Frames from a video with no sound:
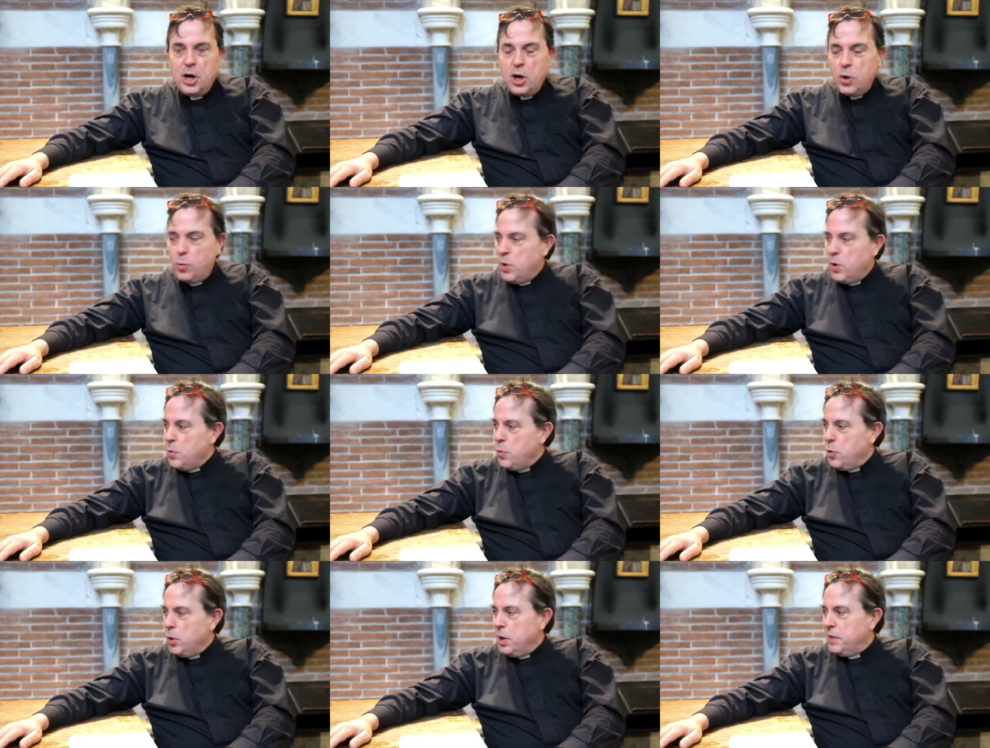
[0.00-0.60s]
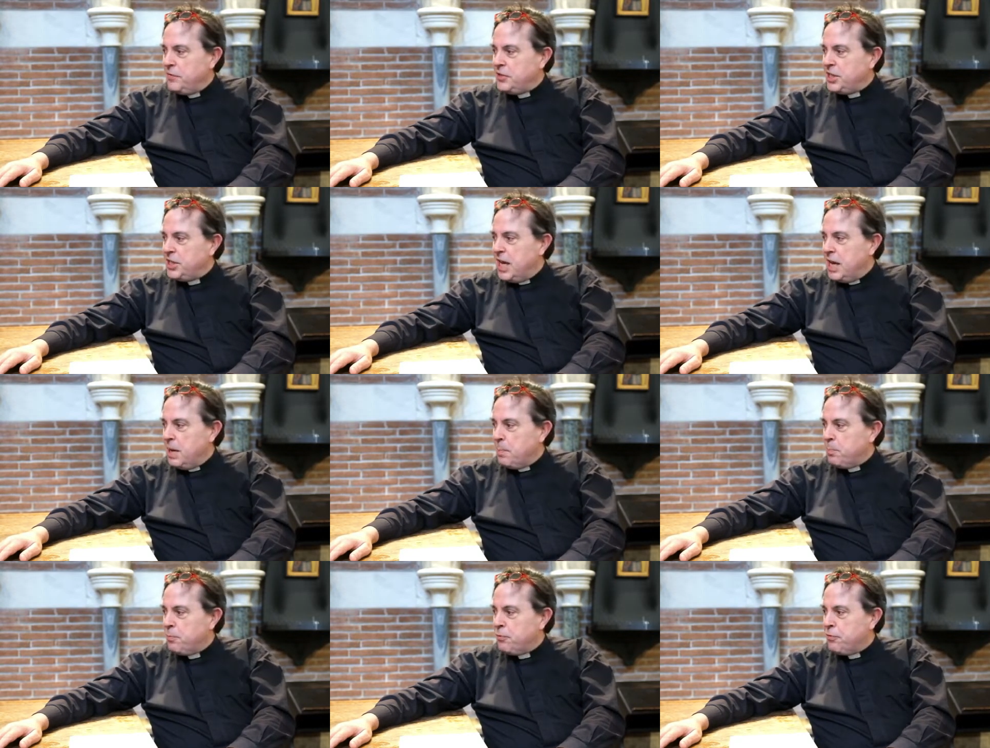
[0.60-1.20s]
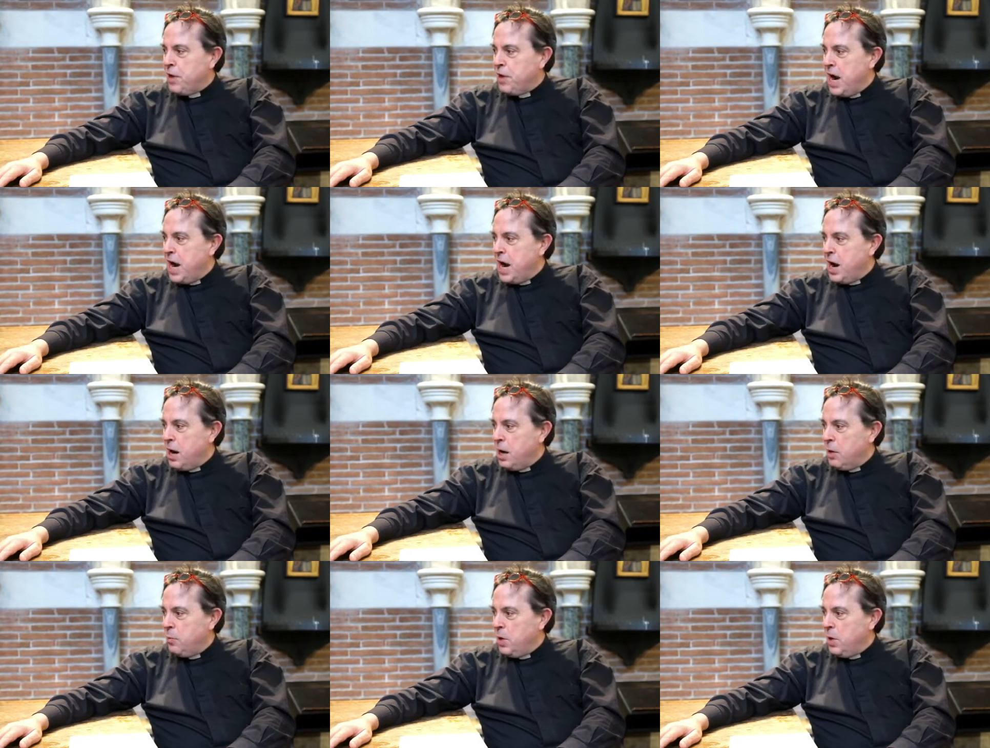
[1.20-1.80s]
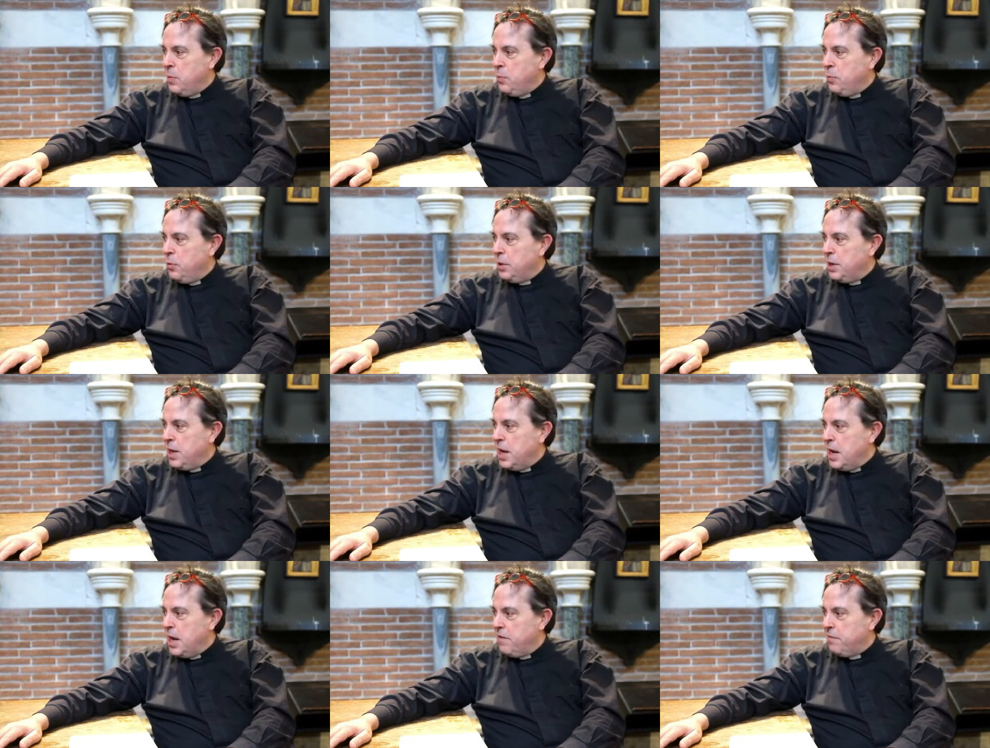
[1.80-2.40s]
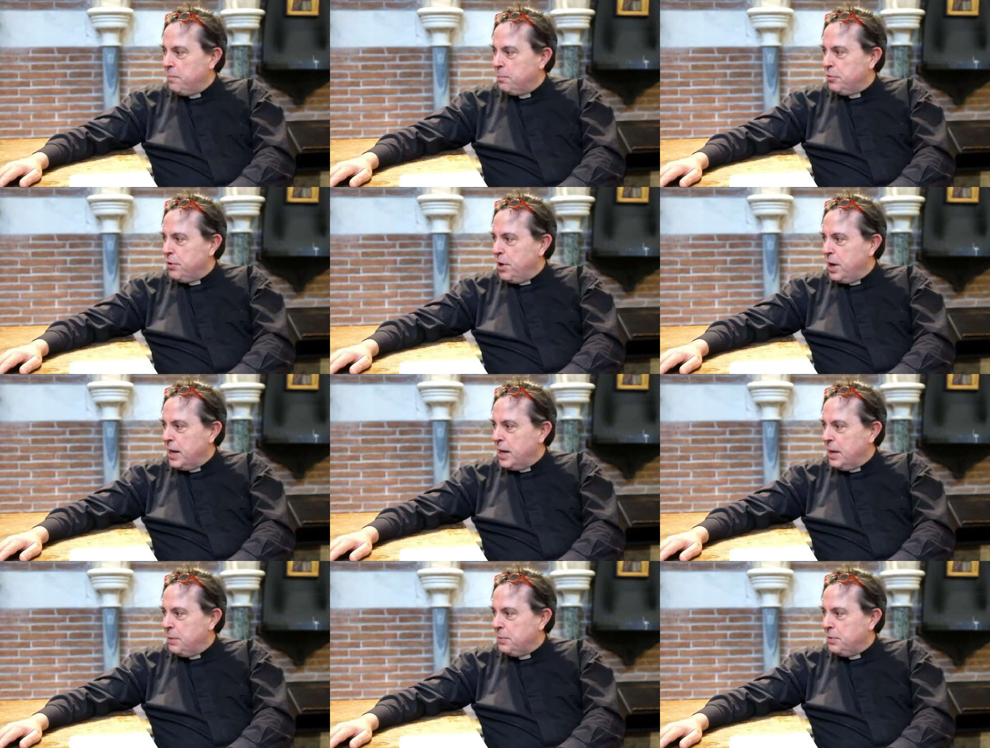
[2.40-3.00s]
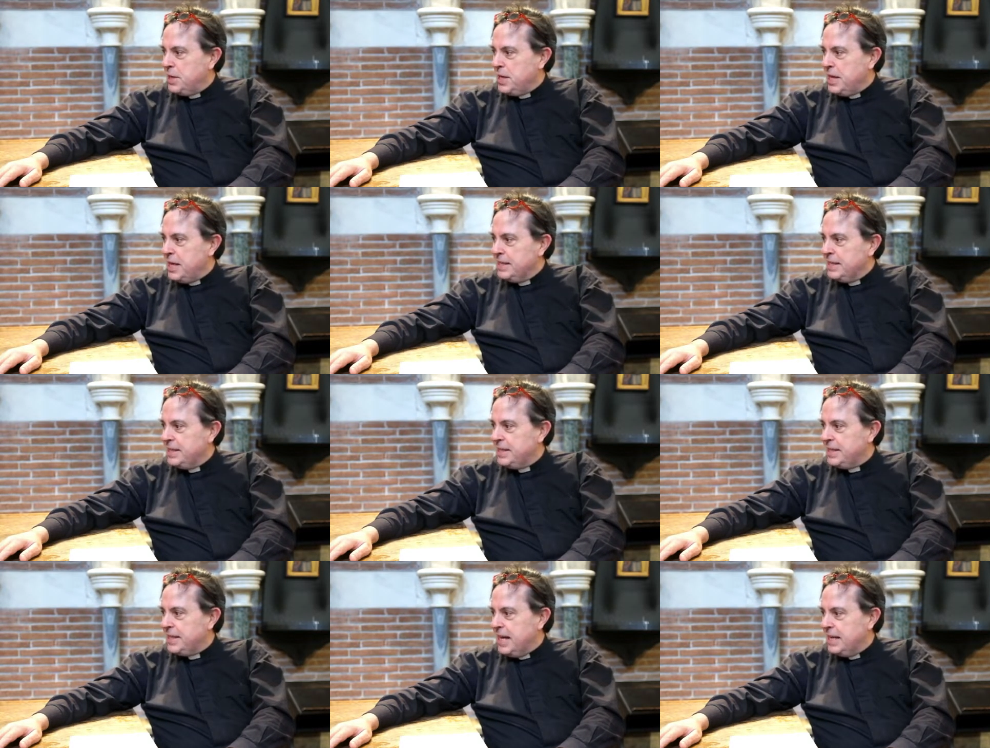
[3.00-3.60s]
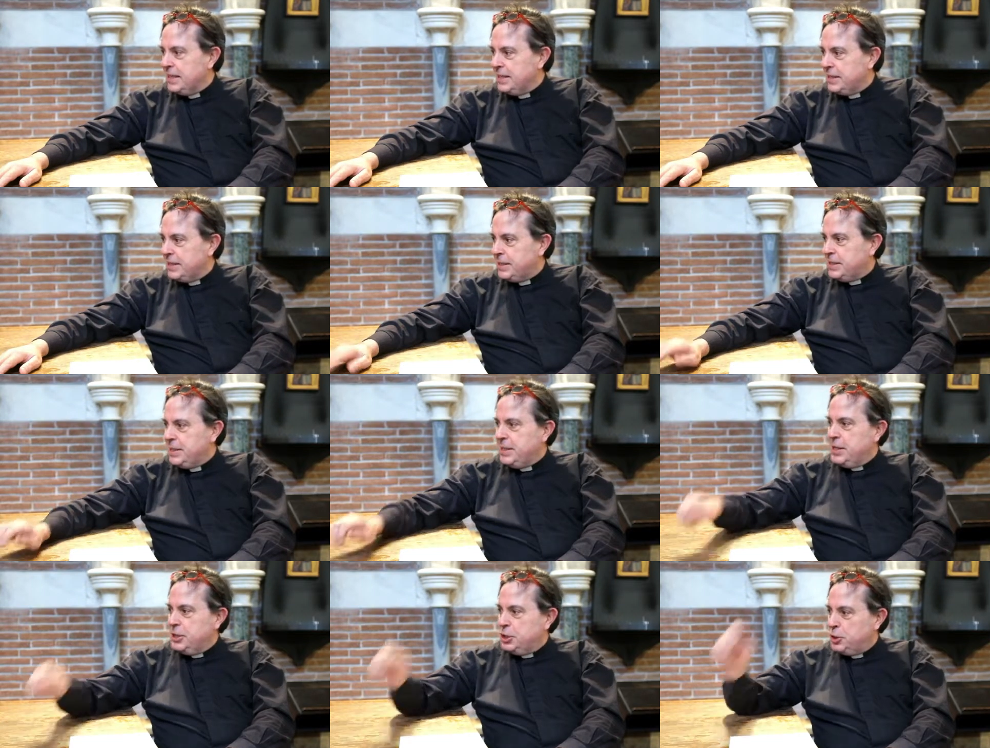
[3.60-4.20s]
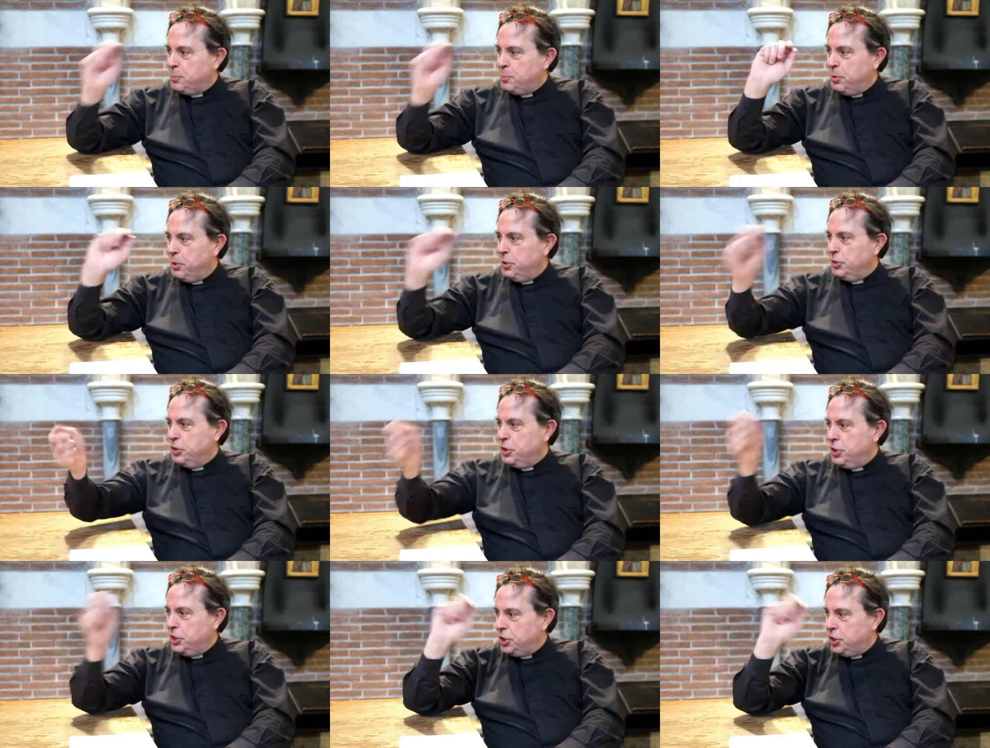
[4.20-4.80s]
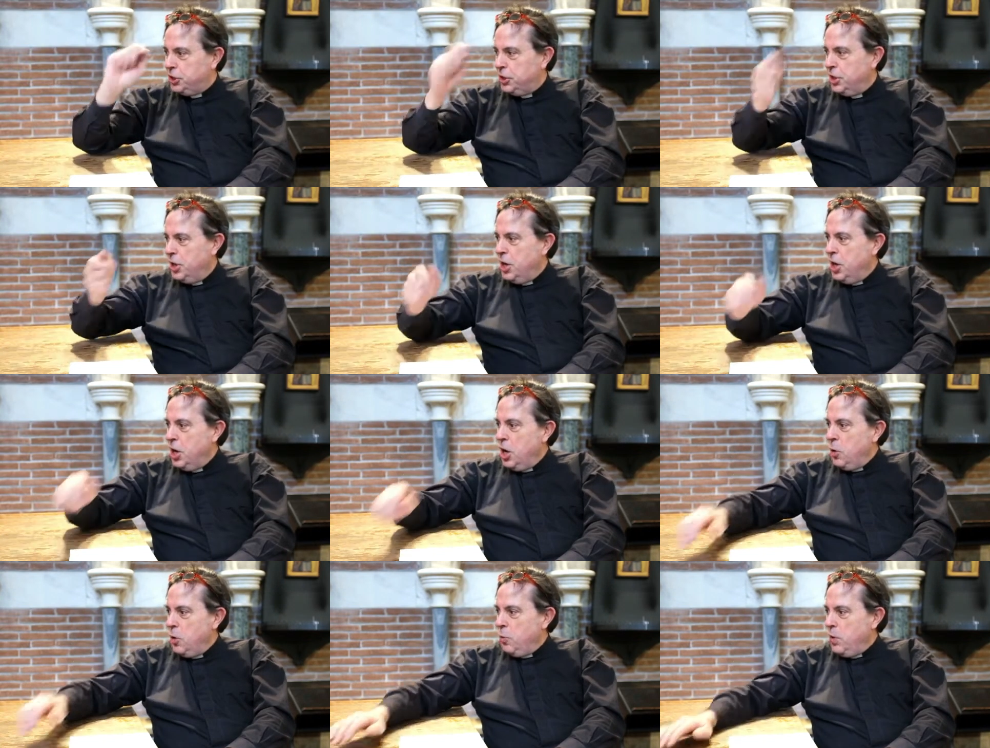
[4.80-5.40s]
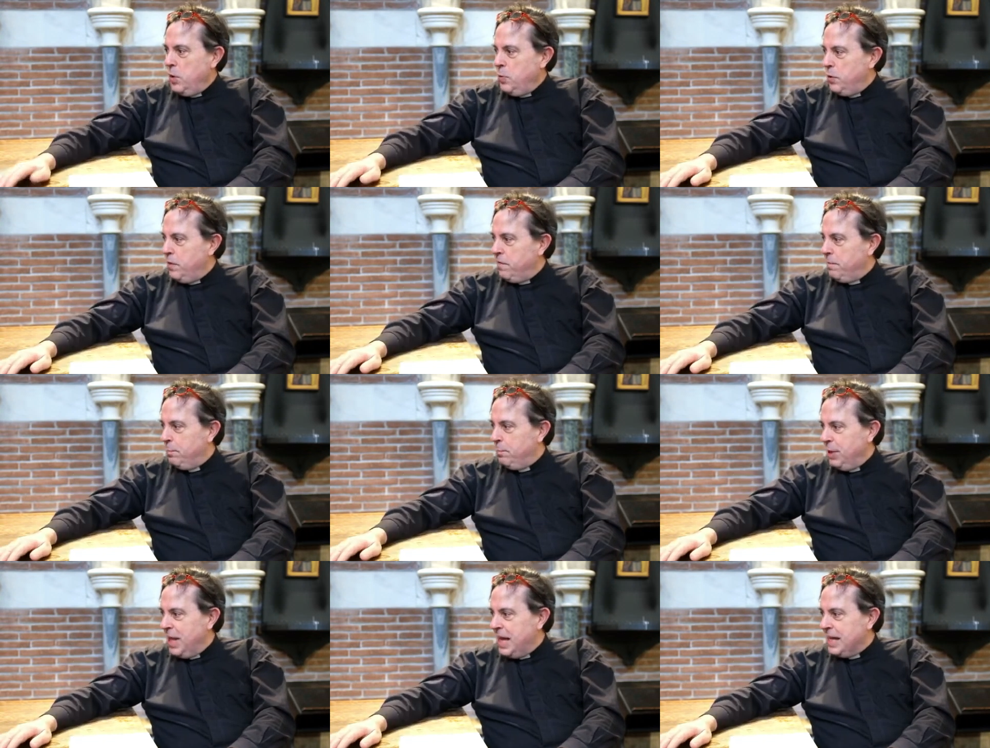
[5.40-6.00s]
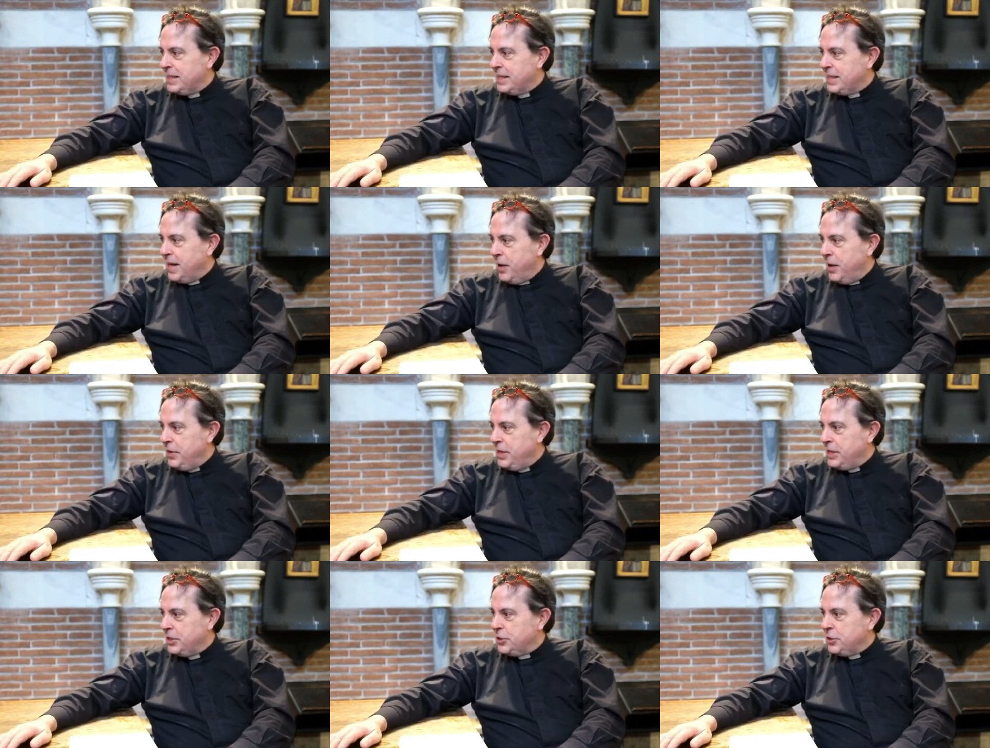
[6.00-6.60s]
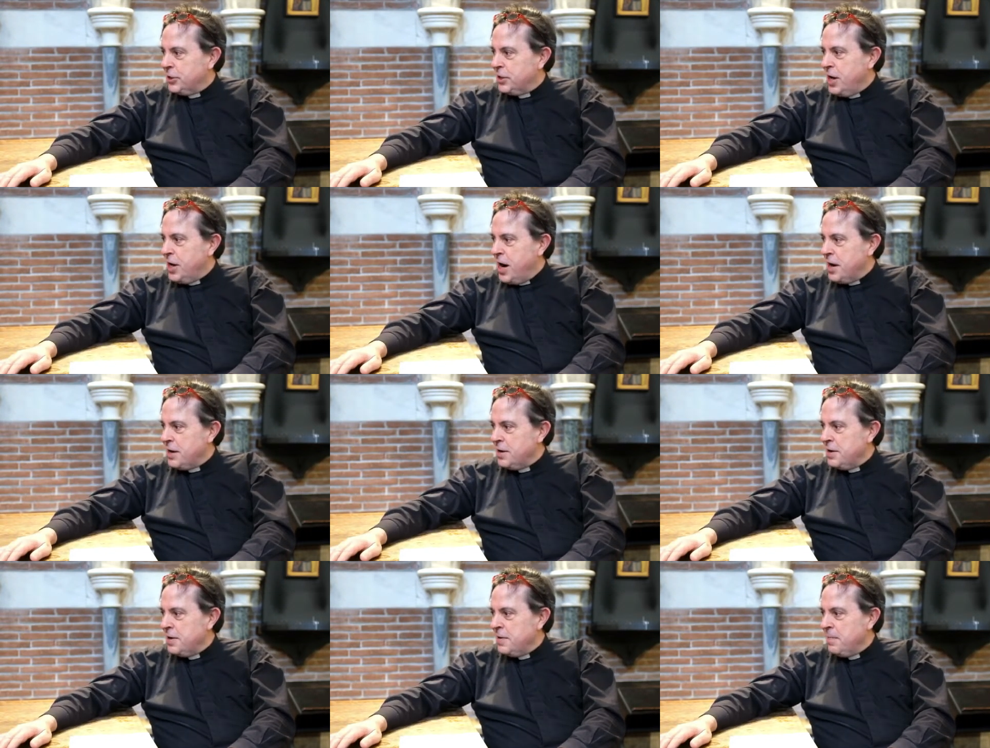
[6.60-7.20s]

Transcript: We would have said a prayer, we would have brought out the incense, the asperges, we would have blessed our Easter garden,